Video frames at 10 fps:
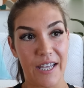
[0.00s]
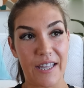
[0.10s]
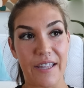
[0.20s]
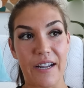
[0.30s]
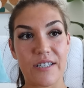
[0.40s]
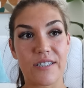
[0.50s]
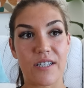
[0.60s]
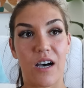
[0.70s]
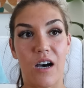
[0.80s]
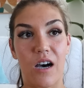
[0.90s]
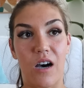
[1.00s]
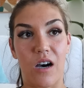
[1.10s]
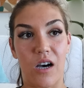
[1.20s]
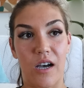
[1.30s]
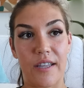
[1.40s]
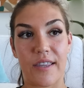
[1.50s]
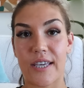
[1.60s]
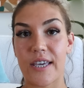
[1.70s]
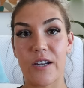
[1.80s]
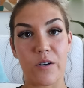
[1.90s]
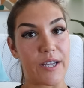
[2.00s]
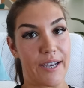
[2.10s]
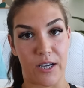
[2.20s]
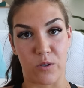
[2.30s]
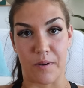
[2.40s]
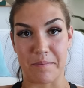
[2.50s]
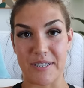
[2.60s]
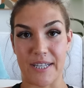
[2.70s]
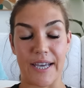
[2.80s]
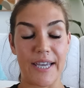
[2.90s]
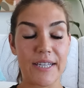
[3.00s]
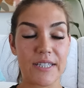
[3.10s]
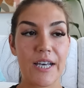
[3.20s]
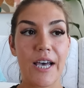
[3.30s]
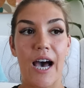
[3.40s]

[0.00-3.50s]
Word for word: that I saw on the Keto Connect website.